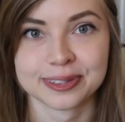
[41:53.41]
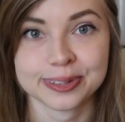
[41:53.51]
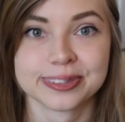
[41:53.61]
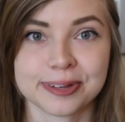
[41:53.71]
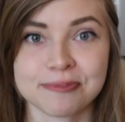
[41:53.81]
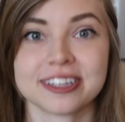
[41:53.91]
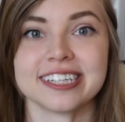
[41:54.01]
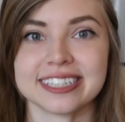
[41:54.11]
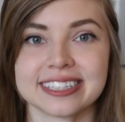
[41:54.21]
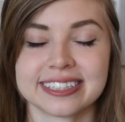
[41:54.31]
do
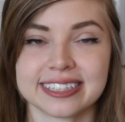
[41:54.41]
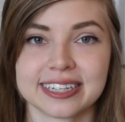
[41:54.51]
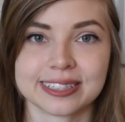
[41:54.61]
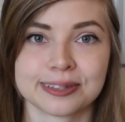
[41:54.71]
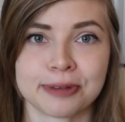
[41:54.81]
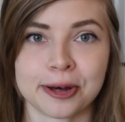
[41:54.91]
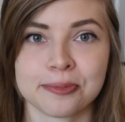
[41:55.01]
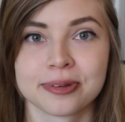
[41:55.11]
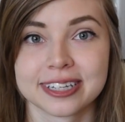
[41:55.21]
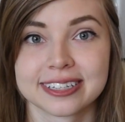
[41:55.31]
something to get some
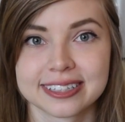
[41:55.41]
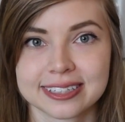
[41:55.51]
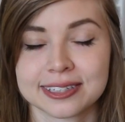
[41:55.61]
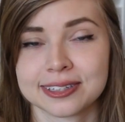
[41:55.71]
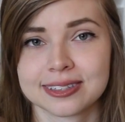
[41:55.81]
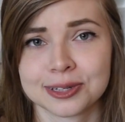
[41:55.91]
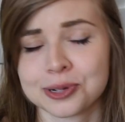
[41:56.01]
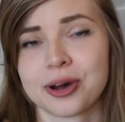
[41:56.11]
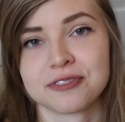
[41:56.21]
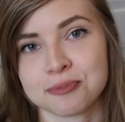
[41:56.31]
help, so you
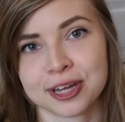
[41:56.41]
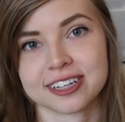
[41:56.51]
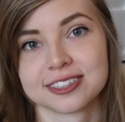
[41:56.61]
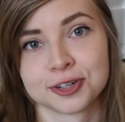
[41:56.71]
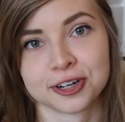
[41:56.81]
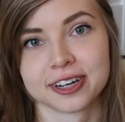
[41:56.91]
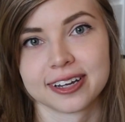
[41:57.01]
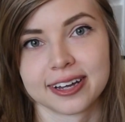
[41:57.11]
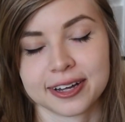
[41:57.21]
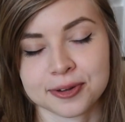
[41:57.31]
don't have to manage your
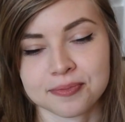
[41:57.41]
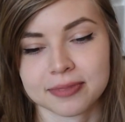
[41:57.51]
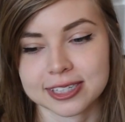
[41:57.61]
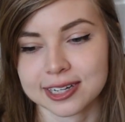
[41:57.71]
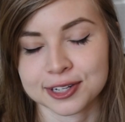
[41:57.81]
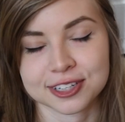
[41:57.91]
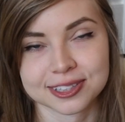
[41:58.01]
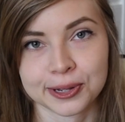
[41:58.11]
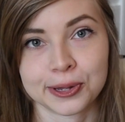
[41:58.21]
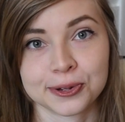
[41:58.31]
mental
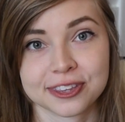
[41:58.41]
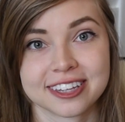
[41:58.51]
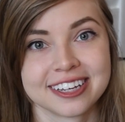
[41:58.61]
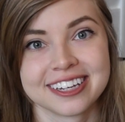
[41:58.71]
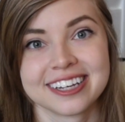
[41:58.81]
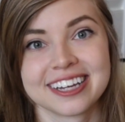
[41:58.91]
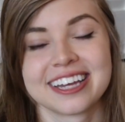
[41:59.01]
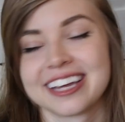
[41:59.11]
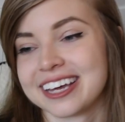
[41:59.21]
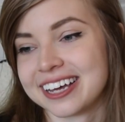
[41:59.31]
illness alone.
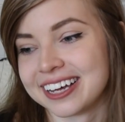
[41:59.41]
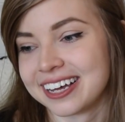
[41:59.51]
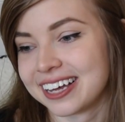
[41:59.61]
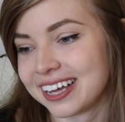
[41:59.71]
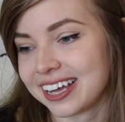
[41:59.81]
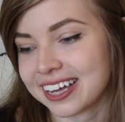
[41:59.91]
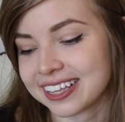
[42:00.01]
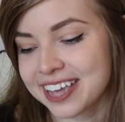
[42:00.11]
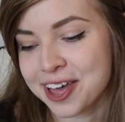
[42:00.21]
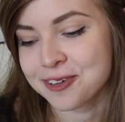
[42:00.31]

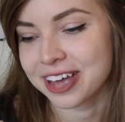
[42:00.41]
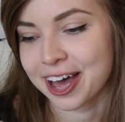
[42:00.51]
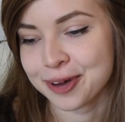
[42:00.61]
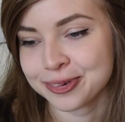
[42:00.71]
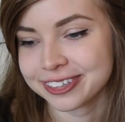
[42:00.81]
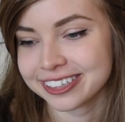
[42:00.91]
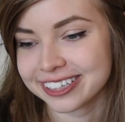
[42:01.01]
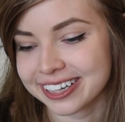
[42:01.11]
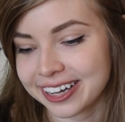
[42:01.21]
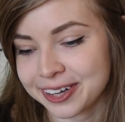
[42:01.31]
And yeah,
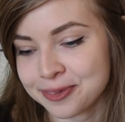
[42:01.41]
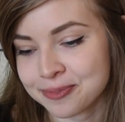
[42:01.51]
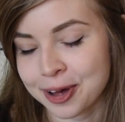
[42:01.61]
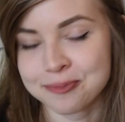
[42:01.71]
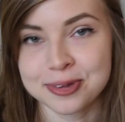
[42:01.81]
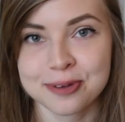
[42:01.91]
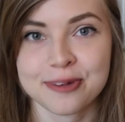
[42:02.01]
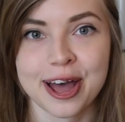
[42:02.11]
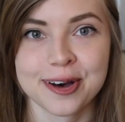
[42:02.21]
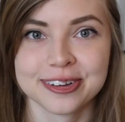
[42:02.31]
I'll be
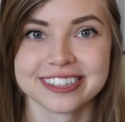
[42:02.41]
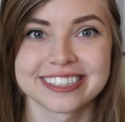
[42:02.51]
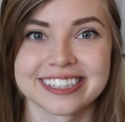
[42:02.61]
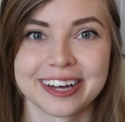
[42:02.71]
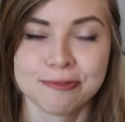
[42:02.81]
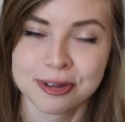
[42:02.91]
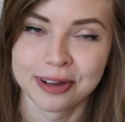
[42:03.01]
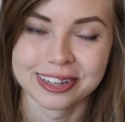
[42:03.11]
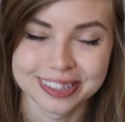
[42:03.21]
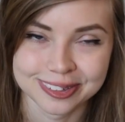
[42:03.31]
around